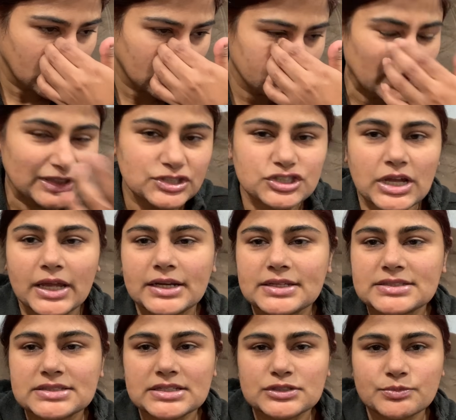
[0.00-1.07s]
when the child is
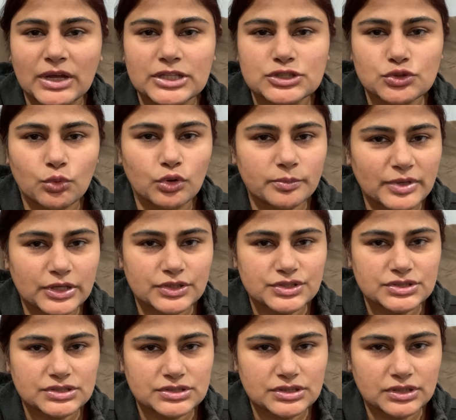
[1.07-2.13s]
six months old,
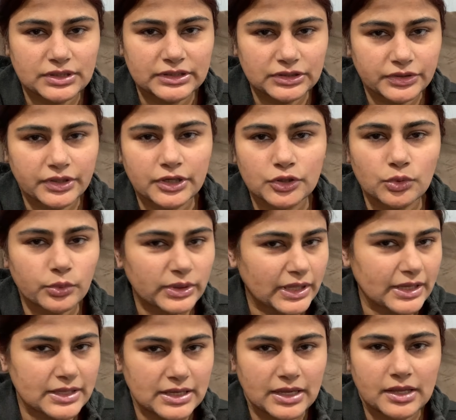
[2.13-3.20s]
because uh, here no
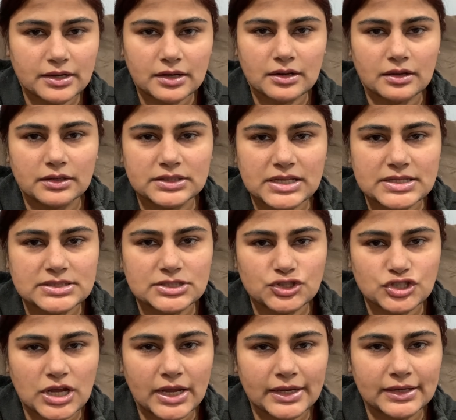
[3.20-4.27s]
daycare uh, takes a
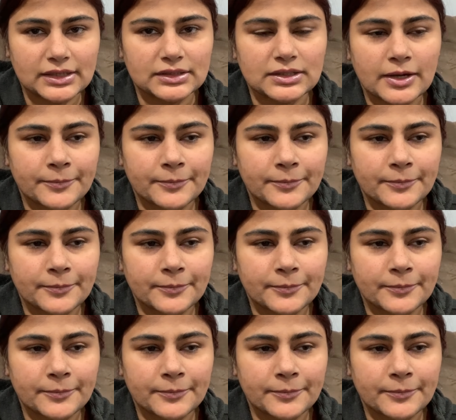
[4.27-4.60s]
child